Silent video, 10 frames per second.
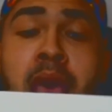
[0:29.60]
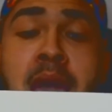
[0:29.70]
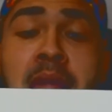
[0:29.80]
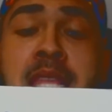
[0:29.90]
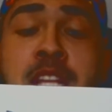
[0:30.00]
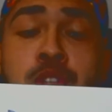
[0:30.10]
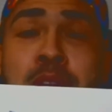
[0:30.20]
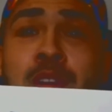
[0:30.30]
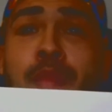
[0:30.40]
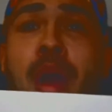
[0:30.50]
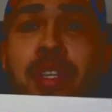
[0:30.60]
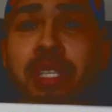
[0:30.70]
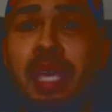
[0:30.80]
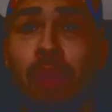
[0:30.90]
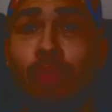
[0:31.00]
Elite Trainer box, the
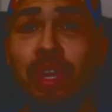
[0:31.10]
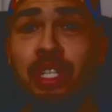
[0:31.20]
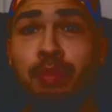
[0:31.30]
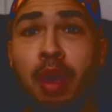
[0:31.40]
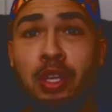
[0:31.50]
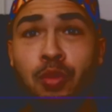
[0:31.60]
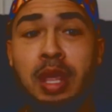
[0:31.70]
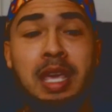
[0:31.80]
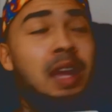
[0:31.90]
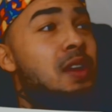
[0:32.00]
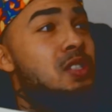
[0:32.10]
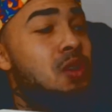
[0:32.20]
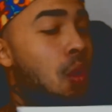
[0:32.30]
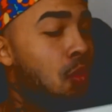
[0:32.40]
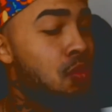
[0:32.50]
Celebration box right here,
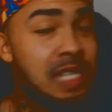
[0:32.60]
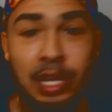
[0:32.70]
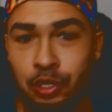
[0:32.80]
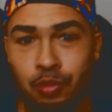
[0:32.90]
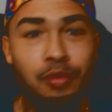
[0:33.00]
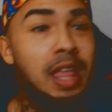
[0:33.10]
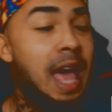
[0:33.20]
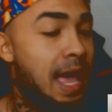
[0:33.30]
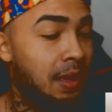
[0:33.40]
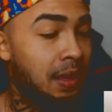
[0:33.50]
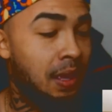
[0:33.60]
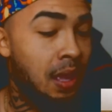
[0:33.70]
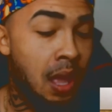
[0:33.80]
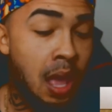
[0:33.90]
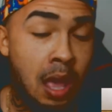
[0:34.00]
so stay tuned for that.
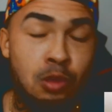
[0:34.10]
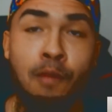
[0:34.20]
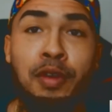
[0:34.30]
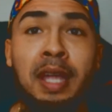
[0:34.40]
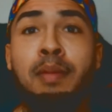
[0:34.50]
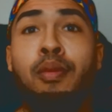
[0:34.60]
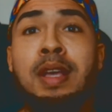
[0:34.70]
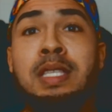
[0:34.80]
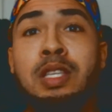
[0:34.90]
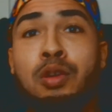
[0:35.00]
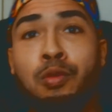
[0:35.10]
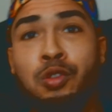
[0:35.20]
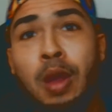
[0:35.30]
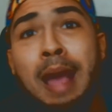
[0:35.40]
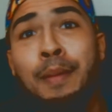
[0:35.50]
Don't forget to press the
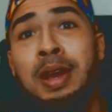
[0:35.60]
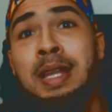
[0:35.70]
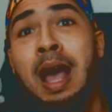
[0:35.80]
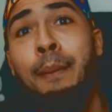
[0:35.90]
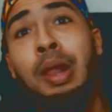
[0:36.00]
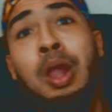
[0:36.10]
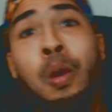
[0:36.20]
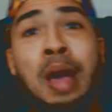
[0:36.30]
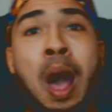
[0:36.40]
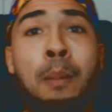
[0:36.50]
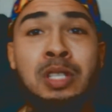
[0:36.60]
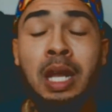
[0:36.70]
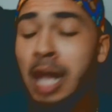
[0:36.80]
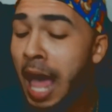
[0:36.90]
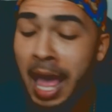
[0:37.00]
subscribe button down below, it helps a
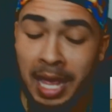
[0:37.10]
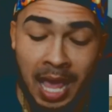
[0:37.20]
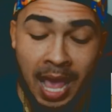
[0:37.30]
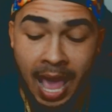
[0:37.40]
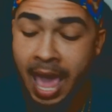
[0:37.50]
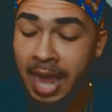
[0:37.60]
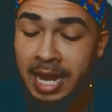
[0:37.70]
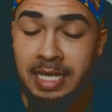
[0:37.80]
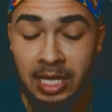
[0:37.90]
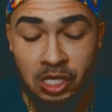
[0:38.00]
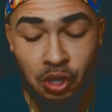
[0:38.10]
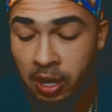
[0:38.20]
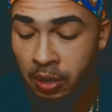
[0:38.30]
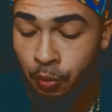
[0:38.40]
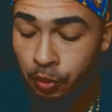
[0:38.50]
lot. And let's get
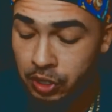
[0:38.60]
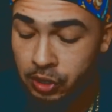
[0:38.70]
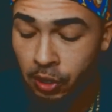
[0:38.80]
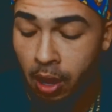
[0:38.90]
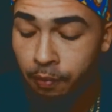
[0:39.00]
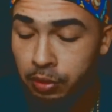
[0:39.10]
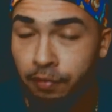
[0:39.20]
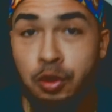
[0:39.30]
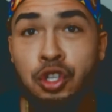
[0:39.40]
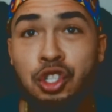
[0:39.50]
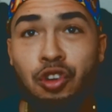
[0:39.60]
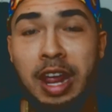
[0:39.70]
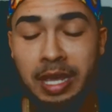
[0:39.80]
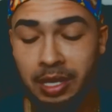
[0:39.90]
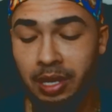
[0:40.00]
started. We're going to start off with the Fusion
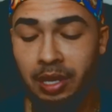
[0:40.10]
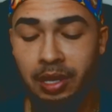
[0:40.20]
Strike.